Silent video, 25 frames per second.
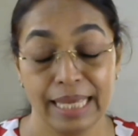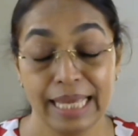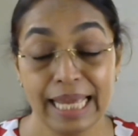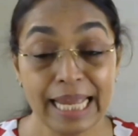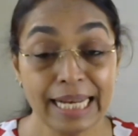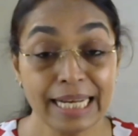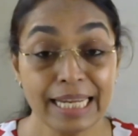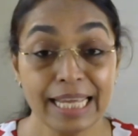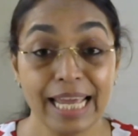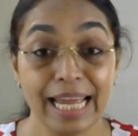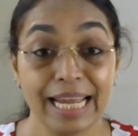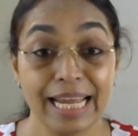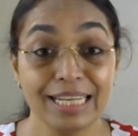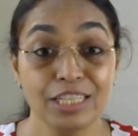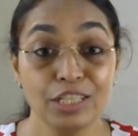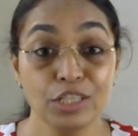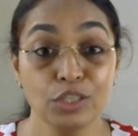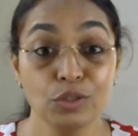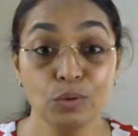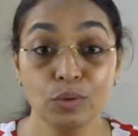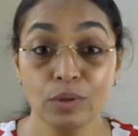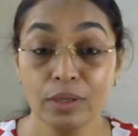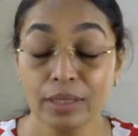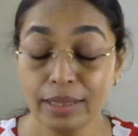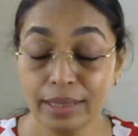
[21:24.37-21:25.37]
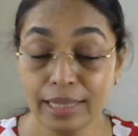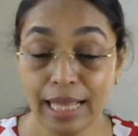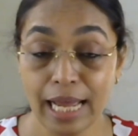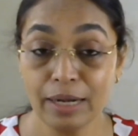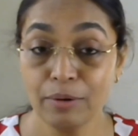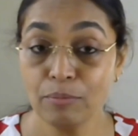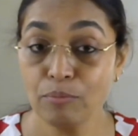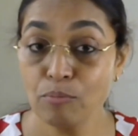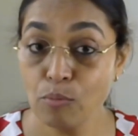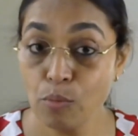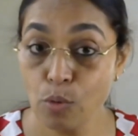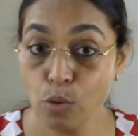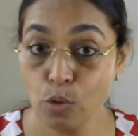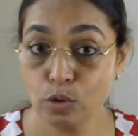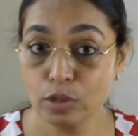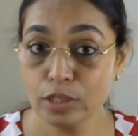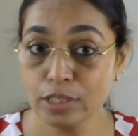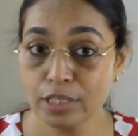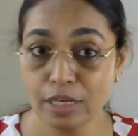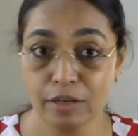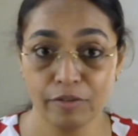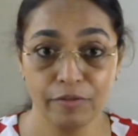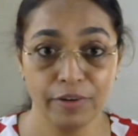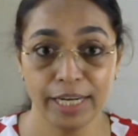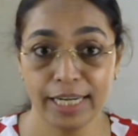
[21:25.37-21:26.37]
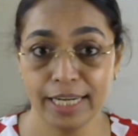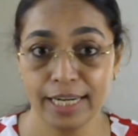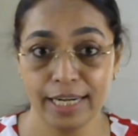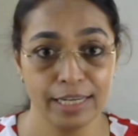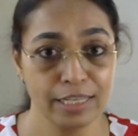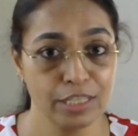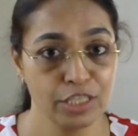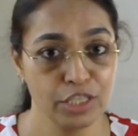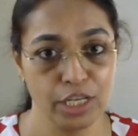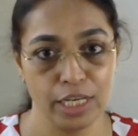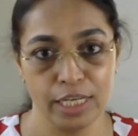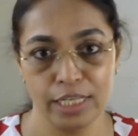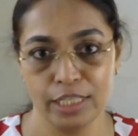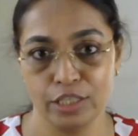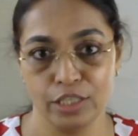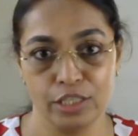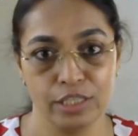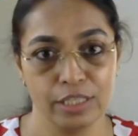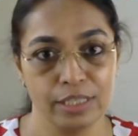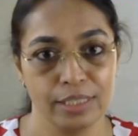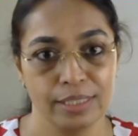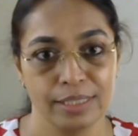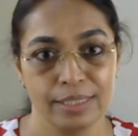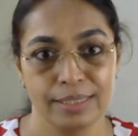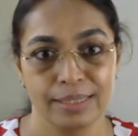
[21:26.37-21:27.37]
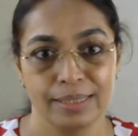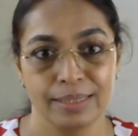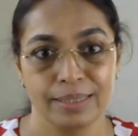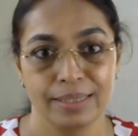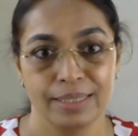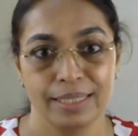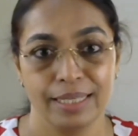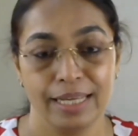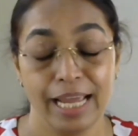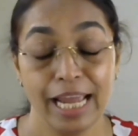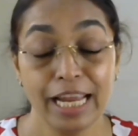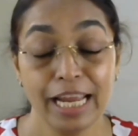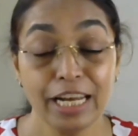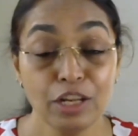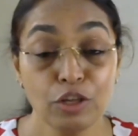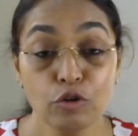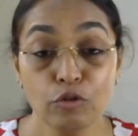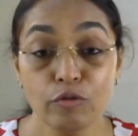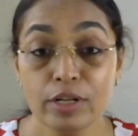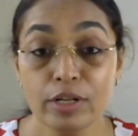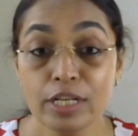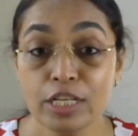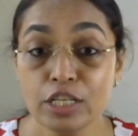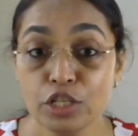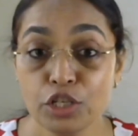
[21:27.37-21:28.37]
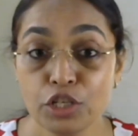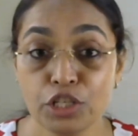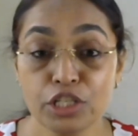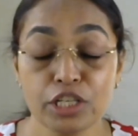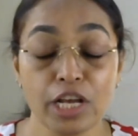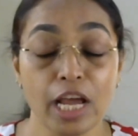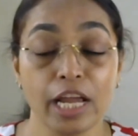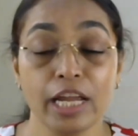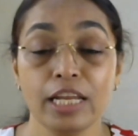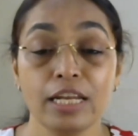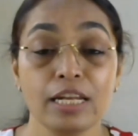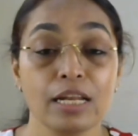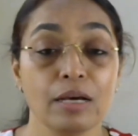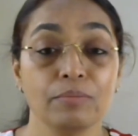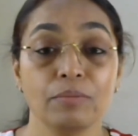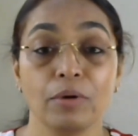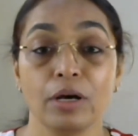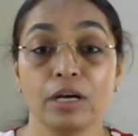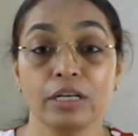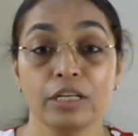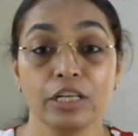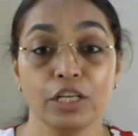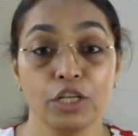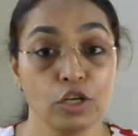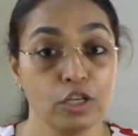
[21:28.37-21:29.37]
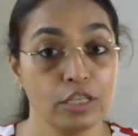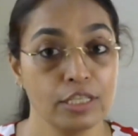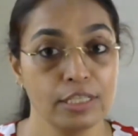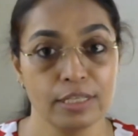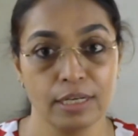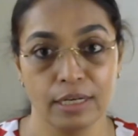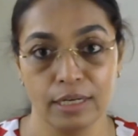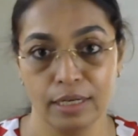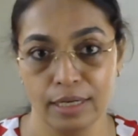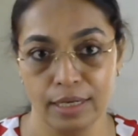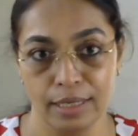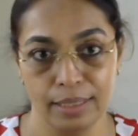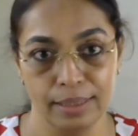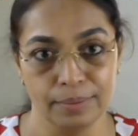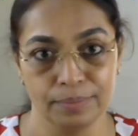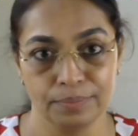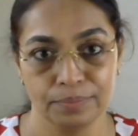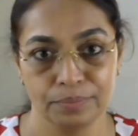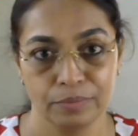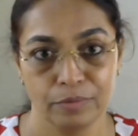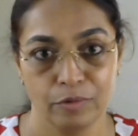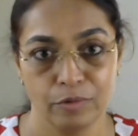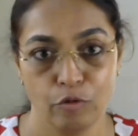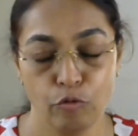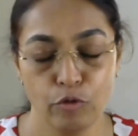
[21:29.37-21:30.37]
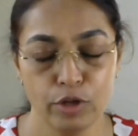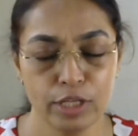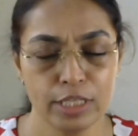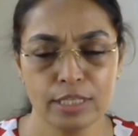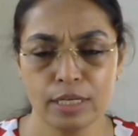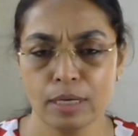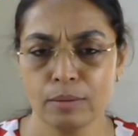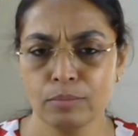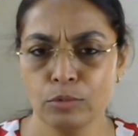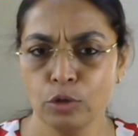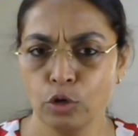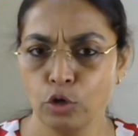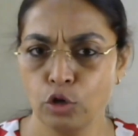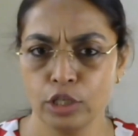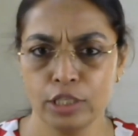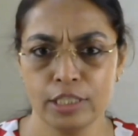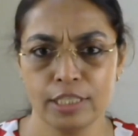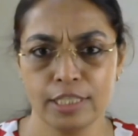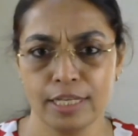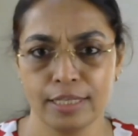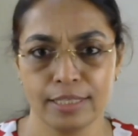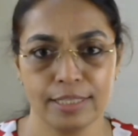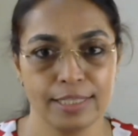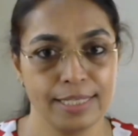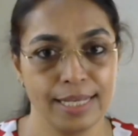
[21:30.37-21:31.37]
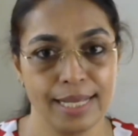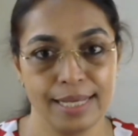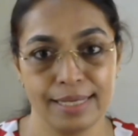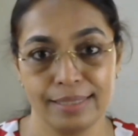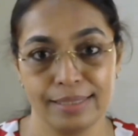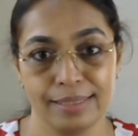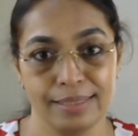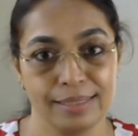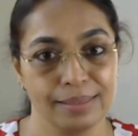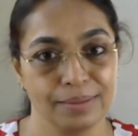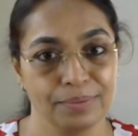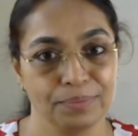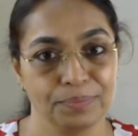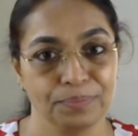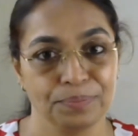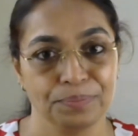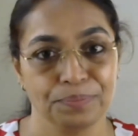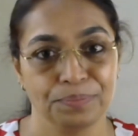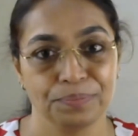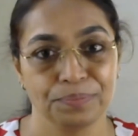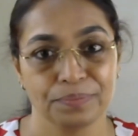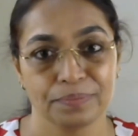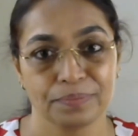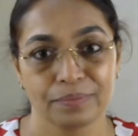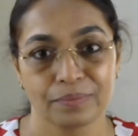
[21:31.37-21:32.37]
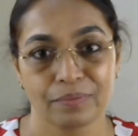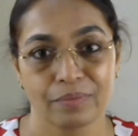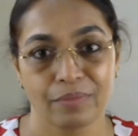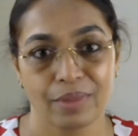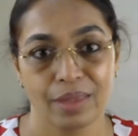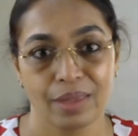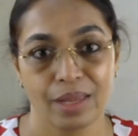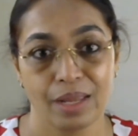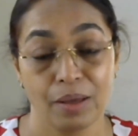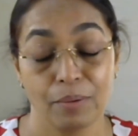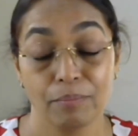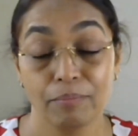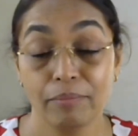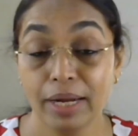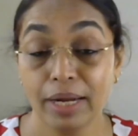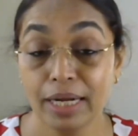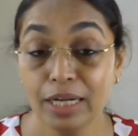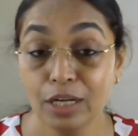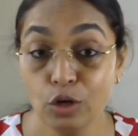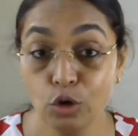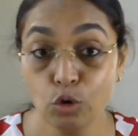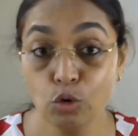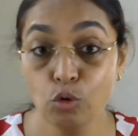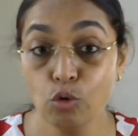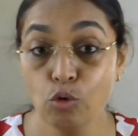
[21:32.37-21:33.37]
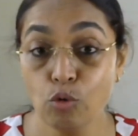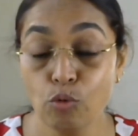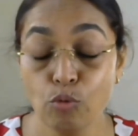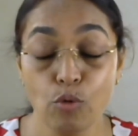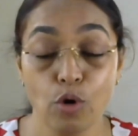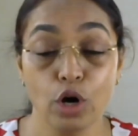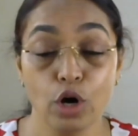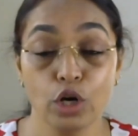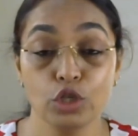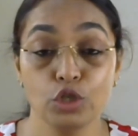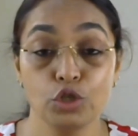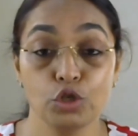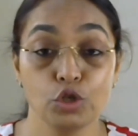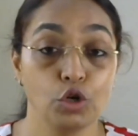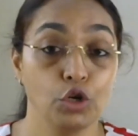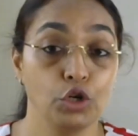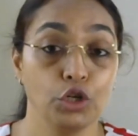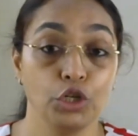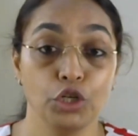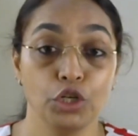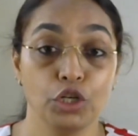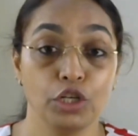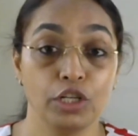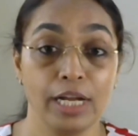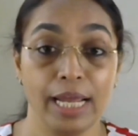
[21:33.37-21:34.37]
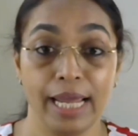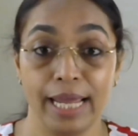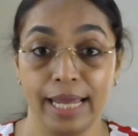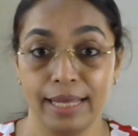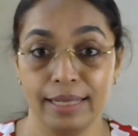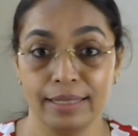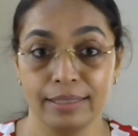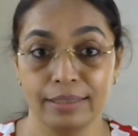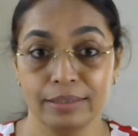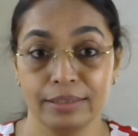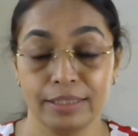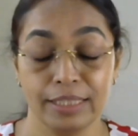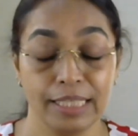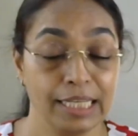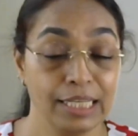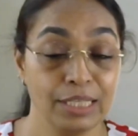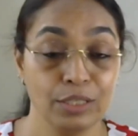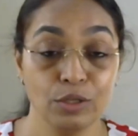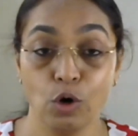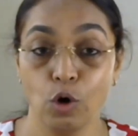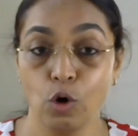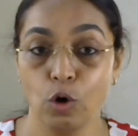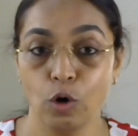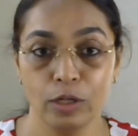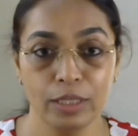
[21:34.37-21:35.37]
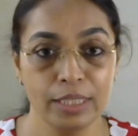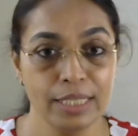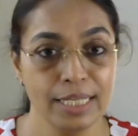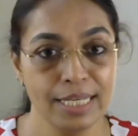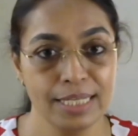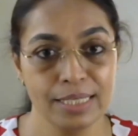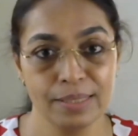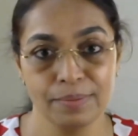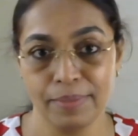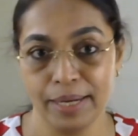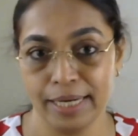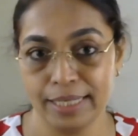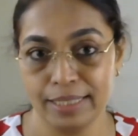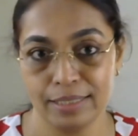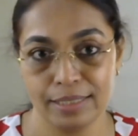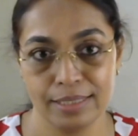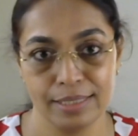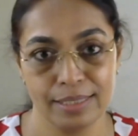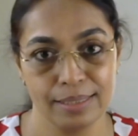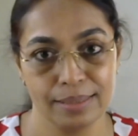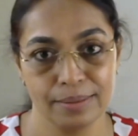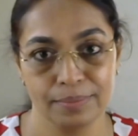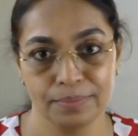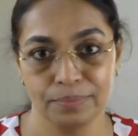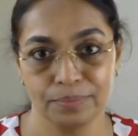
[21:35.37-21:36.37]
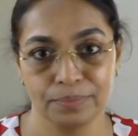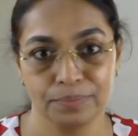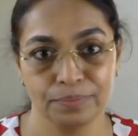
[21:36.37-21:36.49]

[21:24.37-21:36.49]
can get you that most awaited change, and you will shine among your circle with some good success. But do watch on your health in all these matters.